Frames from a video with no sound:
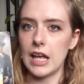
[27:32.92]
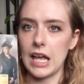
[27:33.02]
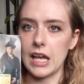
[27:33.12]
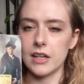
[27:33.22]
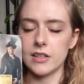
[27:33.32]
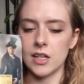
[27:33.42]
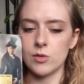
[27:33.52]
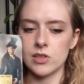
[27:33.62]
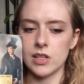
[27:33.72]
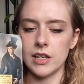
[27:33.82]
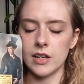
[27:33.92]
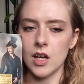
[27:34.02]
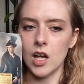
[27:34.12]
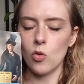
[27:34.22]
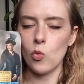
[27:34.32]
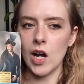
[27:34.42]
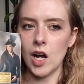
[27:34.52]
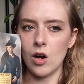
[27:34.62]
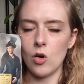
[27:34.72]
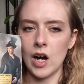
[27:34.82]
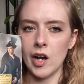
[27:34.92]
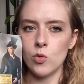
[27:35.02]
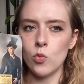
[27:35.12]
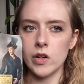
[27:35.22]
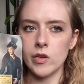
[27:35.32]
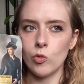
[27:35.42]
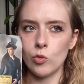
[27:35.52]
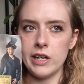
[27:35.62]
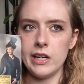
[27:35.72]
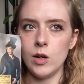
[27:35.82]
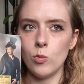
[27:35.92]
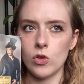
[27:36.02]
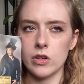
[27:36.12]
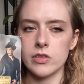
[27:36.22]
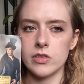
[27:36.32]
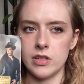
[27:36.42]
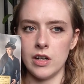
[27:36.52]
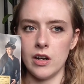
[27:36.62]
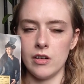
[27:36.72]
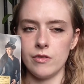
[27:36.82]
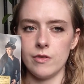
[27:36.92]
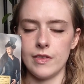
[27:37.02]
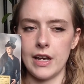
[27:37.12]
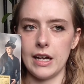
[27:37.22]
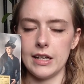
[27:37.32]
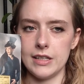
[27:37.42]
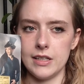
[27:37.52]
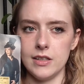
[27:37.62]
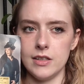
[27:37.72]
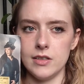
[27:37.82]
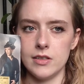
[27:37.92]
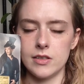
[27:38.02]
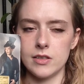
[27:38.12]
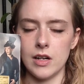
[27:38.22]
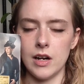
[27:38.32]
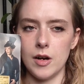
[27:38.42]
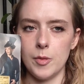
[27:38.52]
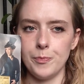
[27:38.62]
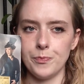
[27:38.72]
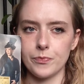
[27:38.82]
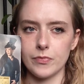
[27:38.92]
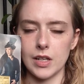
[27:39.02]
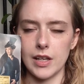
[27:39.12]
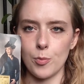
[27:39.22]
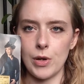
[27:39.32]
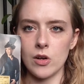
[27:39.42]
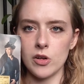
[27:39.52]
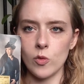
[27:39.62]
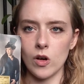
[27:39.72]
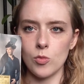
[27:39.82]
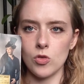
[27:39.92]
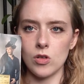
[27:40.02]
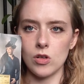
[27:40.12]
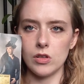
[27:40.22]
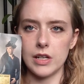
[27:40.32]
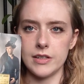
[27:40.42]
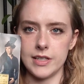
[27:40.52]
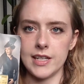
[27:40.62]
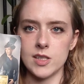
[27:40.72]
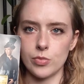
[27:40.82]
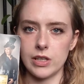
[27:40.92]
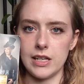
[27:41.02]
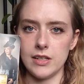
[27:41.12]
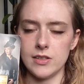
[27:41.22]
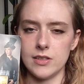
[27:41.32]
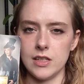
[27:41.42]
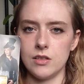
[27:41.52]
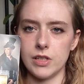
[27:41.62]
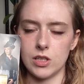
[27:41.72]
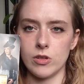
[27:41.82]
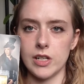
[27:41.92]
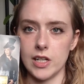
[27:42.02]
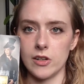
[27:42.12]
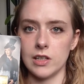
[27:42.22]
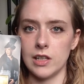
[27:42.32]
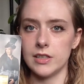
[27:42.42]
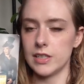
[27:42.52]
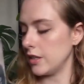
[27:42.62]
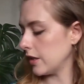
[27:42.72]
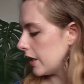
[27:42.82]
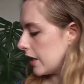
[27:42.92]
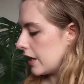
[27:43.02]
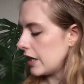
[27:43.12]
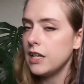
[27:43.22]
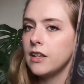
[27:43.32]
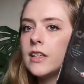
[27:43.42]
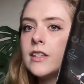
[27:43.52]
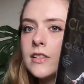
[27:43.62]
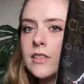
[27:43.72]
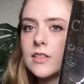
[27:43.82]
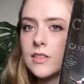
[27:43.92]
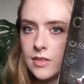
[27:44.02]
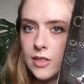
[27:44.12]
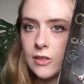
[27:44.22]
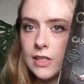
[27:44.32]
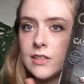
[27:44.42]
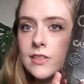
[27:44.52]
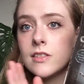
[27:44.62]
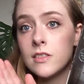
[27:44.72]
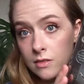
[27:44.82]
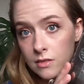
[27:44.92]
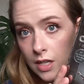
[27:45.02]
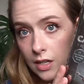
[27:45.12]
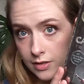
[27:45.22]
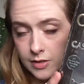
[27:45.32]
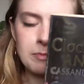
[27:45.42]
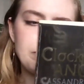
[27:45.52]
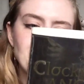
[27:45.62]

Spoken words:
and I was like, wow, I want to read more stuff that is like paranormal and takes place in Victorian era London. And this series does.